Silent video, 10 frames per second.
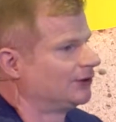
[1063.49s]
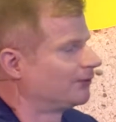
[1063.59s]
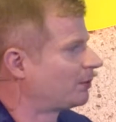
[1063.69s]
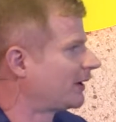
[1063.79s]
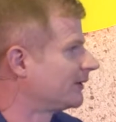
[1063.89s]

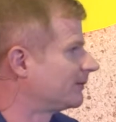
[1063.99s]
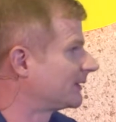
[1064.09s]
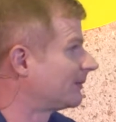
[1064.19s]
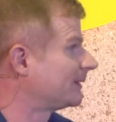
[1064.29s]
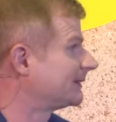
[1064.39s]
You've partnered
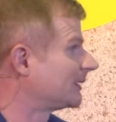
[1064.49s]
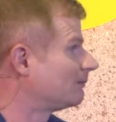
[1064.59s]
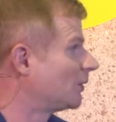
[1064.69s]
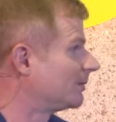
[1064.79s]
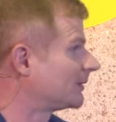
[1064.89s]
with companies like
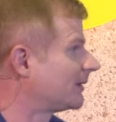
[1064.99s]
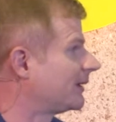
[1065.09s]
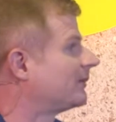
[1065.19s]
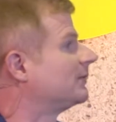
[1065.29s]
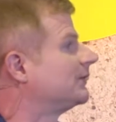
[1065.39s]

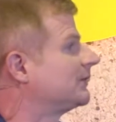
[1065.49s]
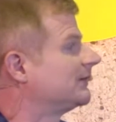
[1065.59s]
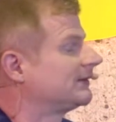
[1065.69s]
Mobicar, which